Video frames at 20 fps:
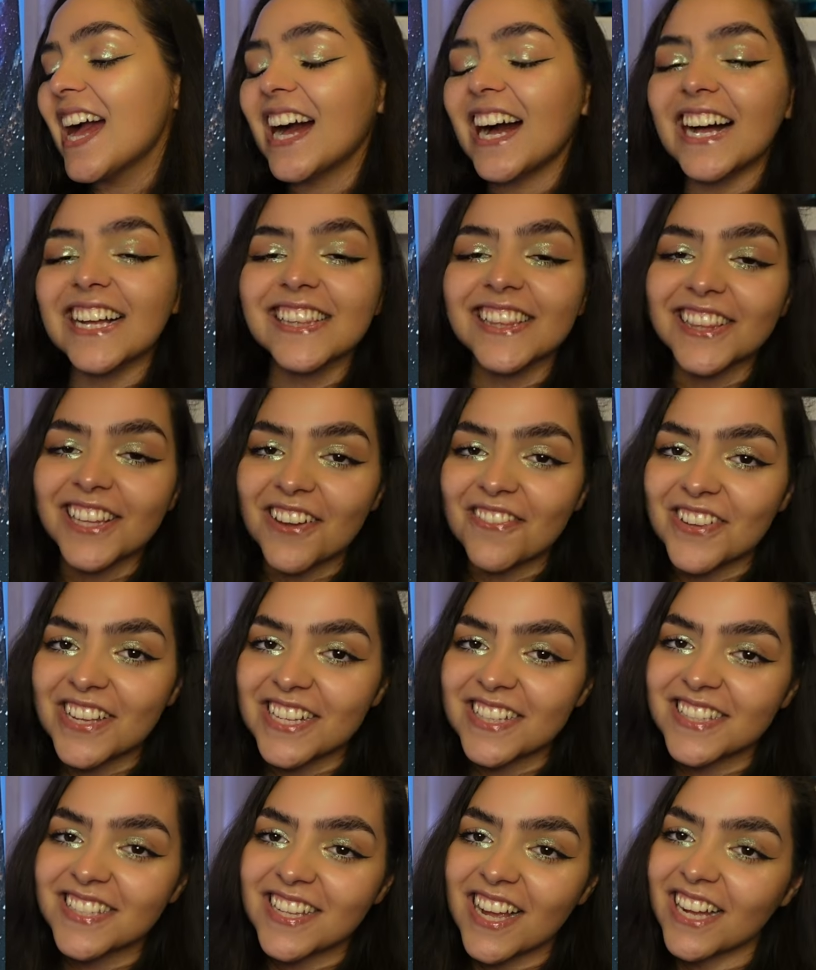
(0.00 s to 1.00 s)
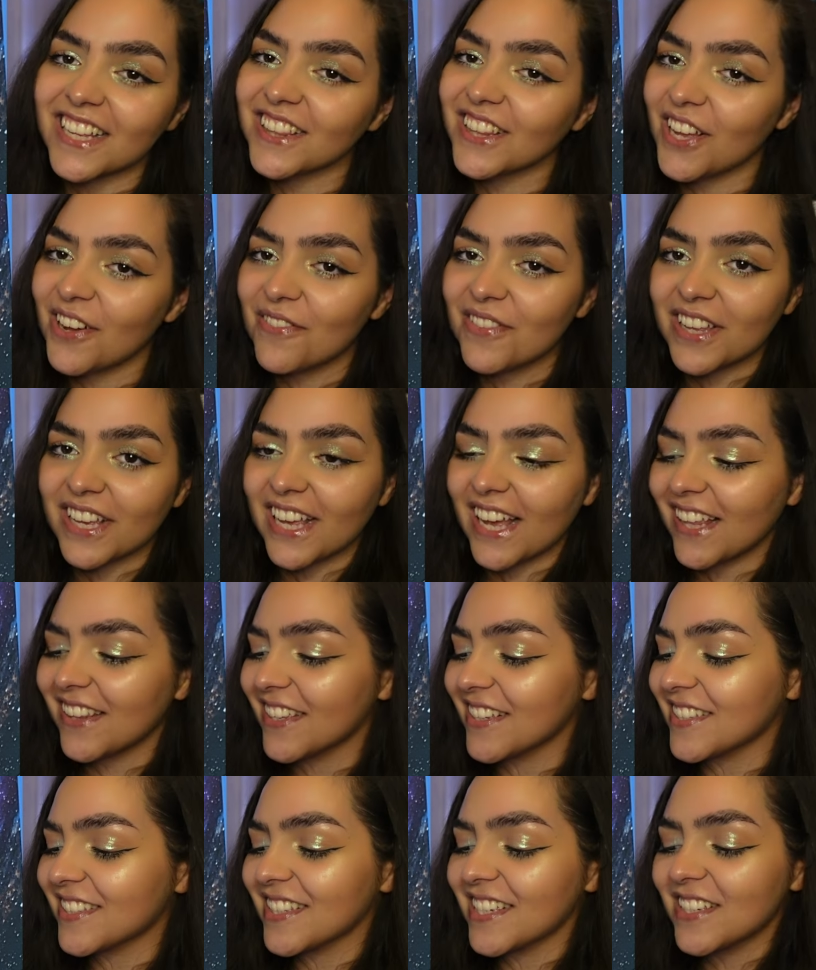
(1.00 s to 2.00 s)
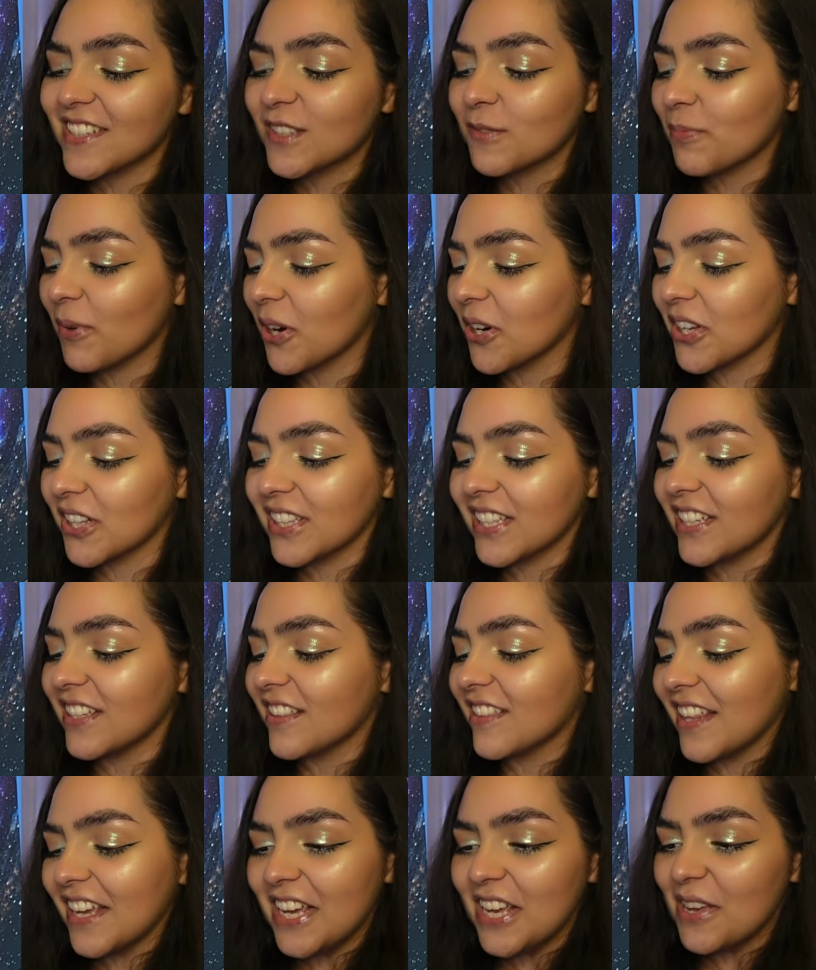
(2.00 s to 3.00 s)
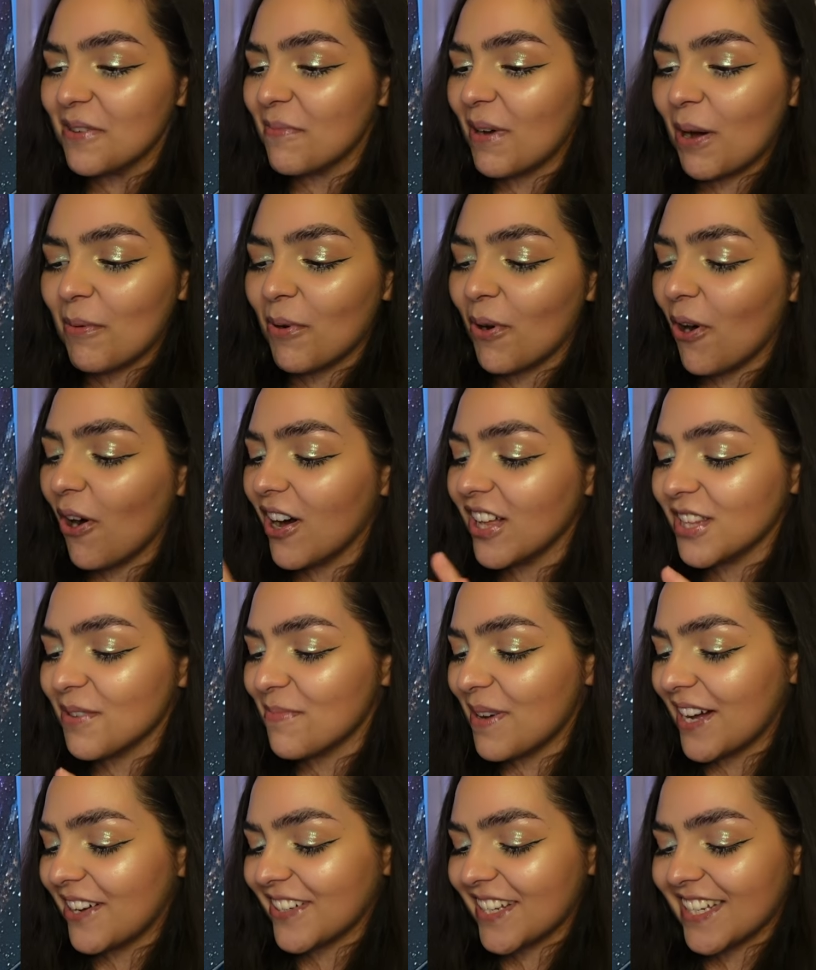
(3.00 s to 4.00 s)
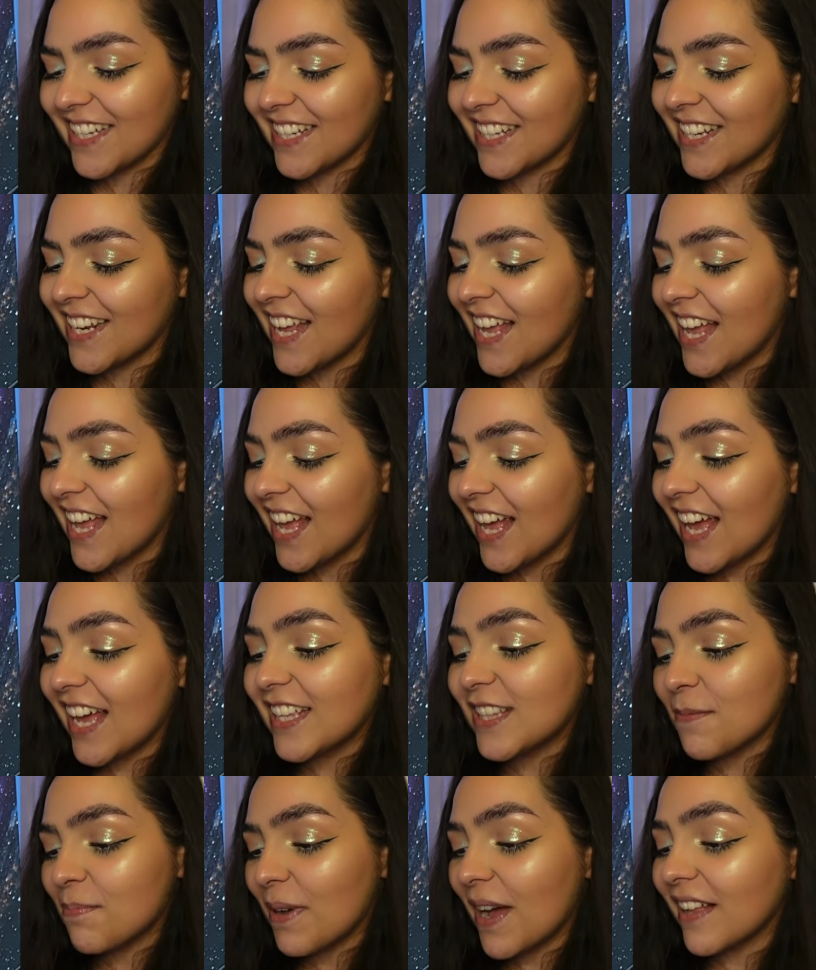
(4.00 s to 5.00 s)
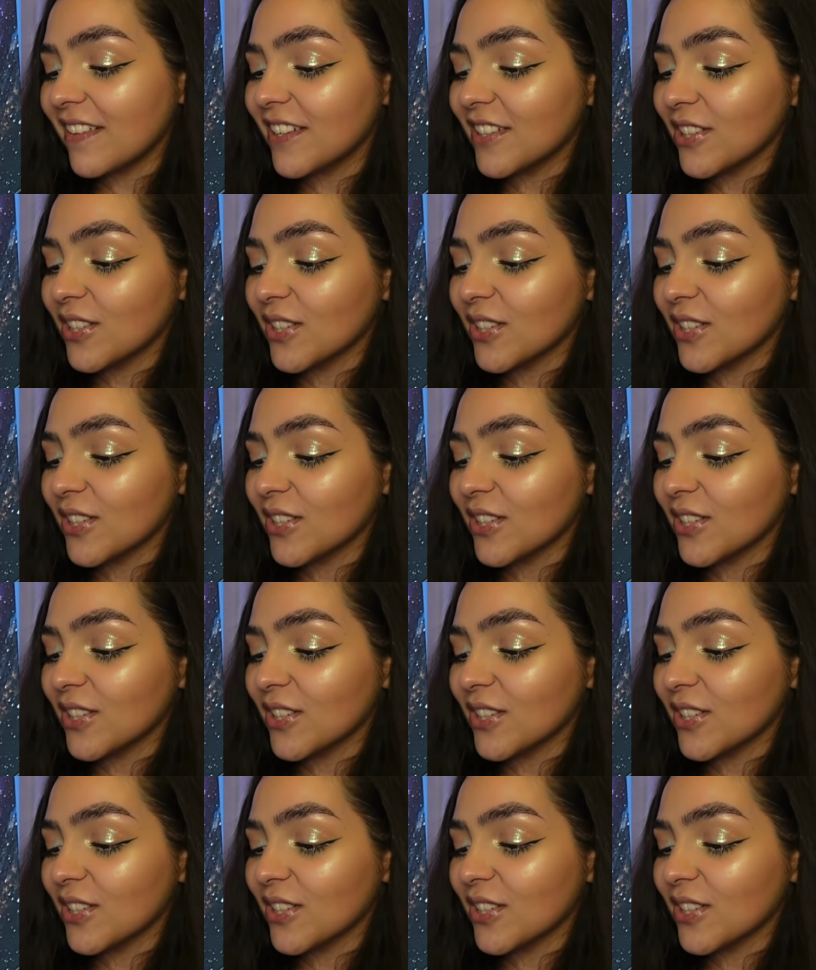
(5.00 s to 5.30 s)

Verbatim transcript: I love it. I love the galaxy sparkly theme. I'm all about it. And the palette